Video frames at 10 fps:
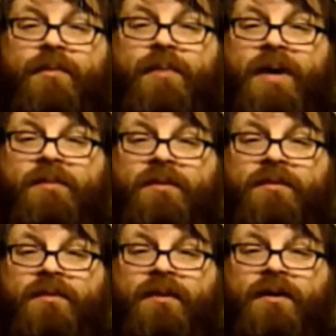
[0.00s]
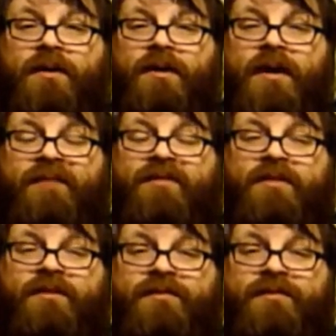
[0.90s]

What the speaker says: the Bible, after the